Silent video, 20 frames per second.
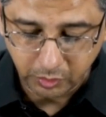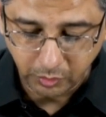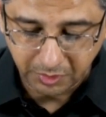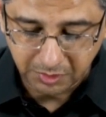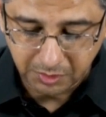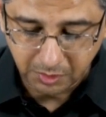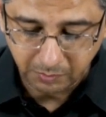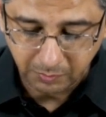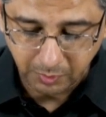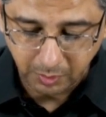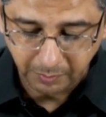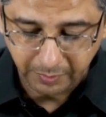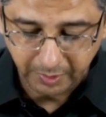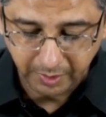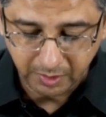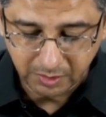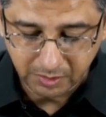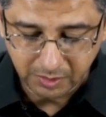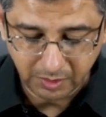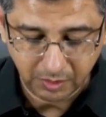choice number B
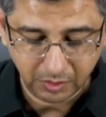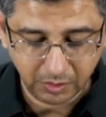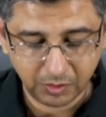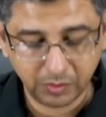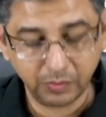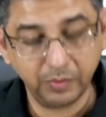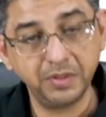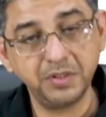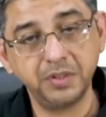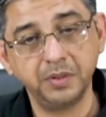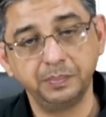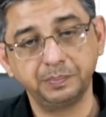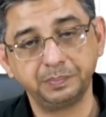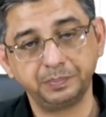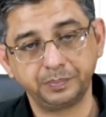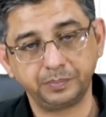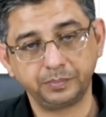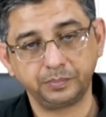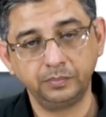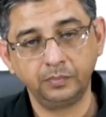and C in this question.
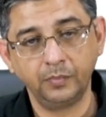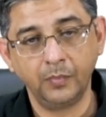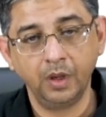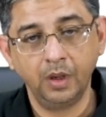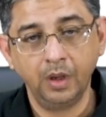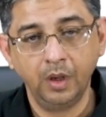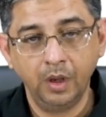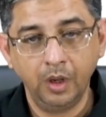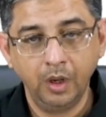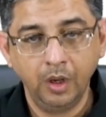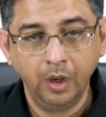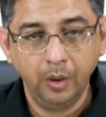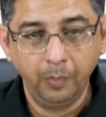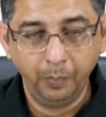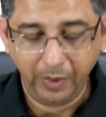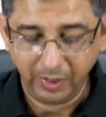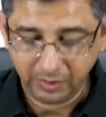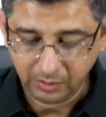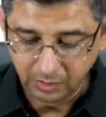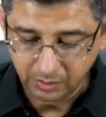
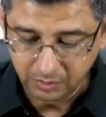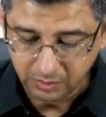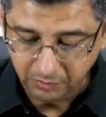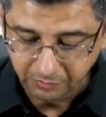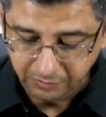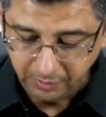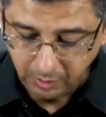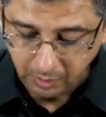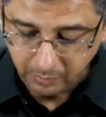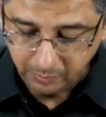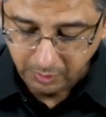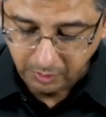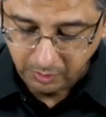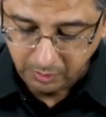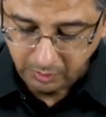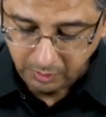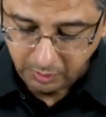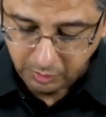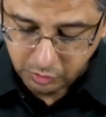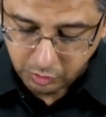Pathergy phenomenon
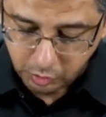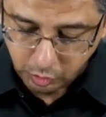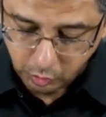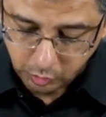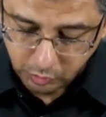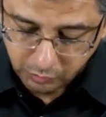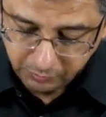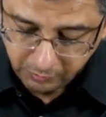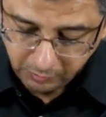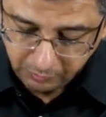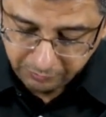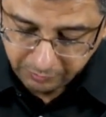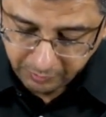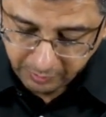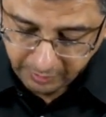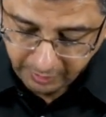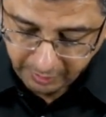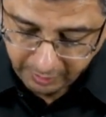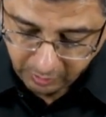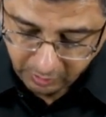is useful for
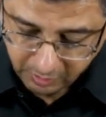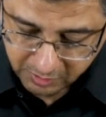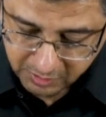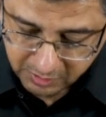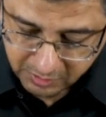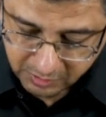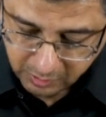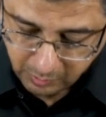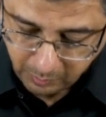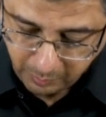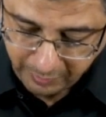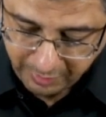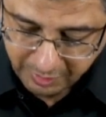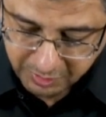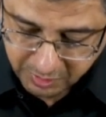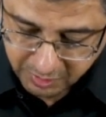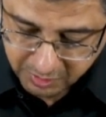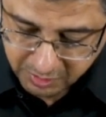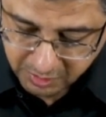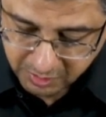diagnosis of
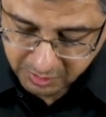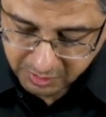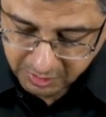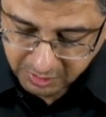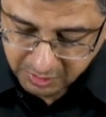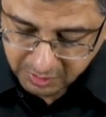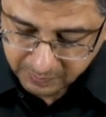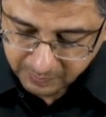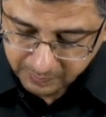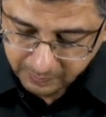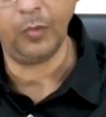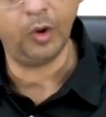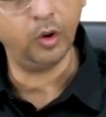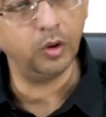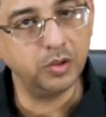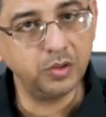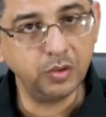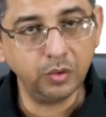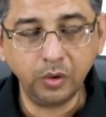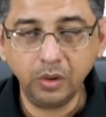Behçet's disease,
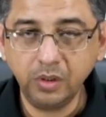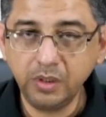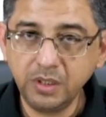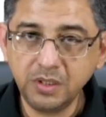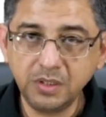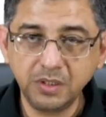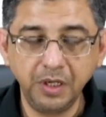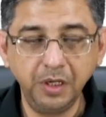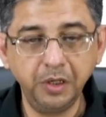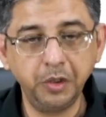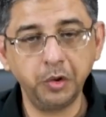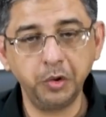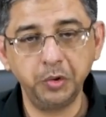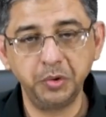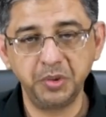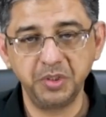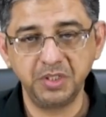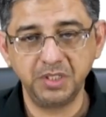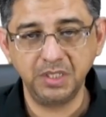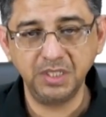also called as Silk Road
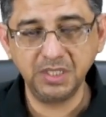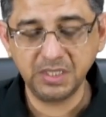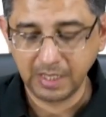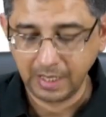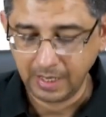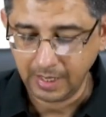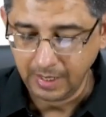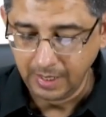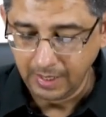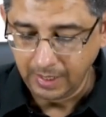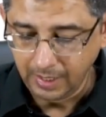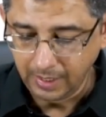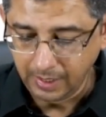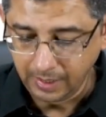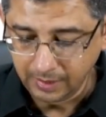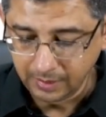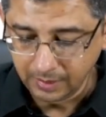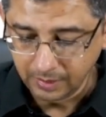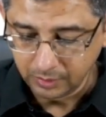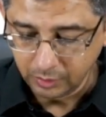disease,
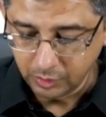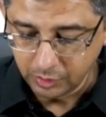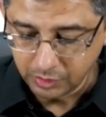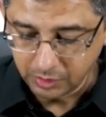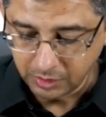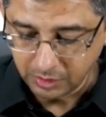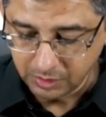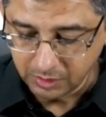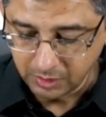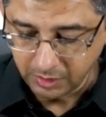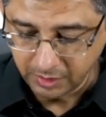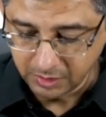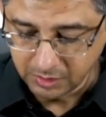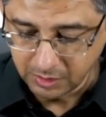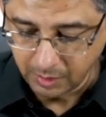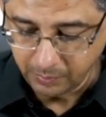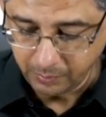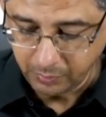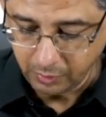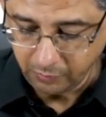and this is an
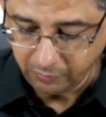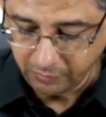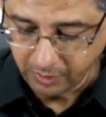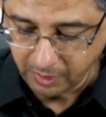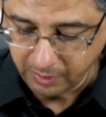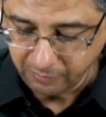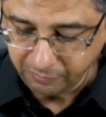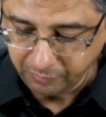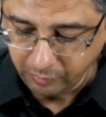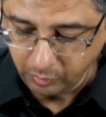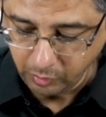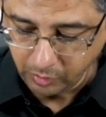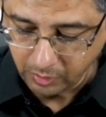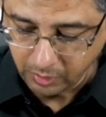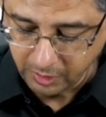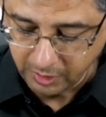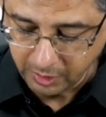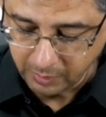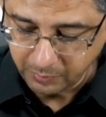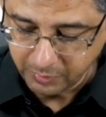example of type 4
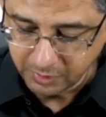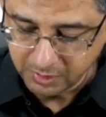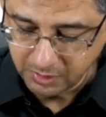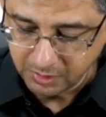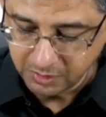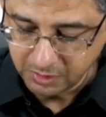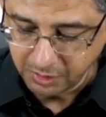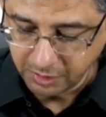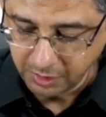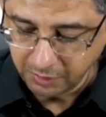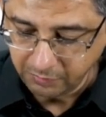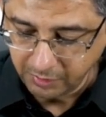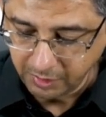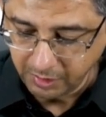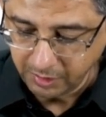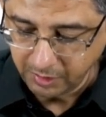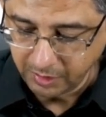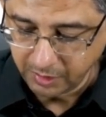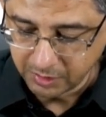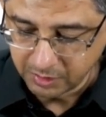hypersensitivity
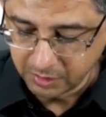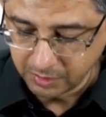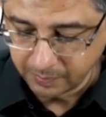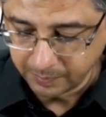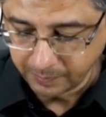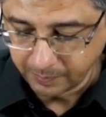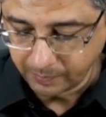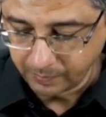reaction.